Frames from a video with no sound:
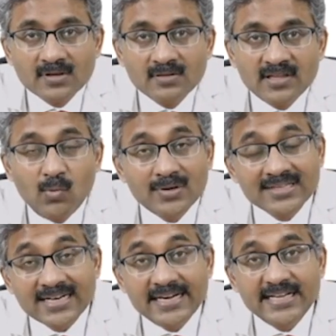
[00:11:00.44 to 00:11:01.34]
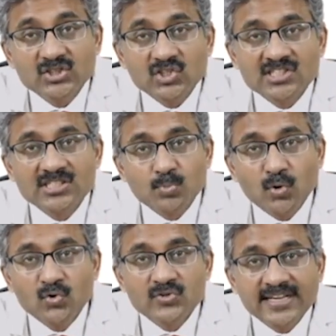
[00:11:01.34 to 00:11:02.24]
Then what are the conditions
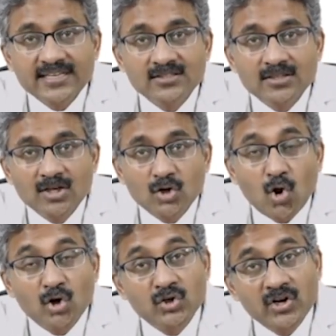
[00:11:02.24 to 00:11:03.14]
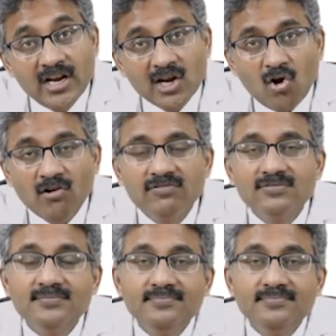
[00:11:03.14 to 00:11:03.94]
producing nocturnal cough?